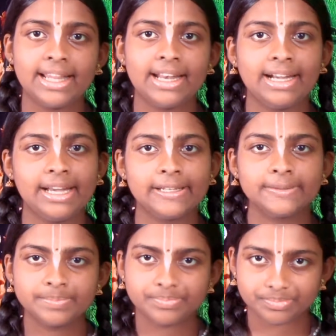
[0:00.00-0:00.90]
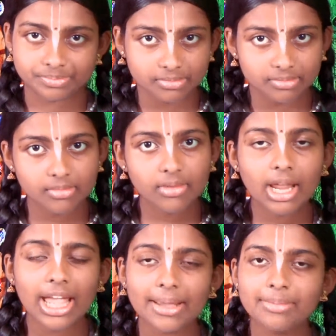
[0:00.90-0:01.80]
Radharani.
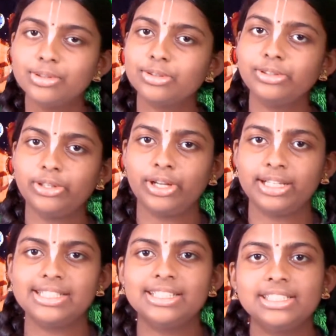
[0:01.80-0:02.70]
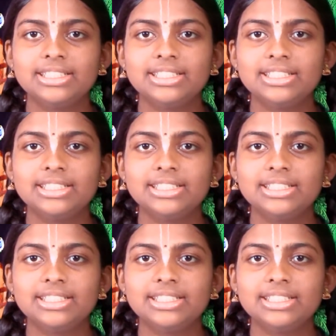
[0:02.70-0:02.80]
I am so sorry.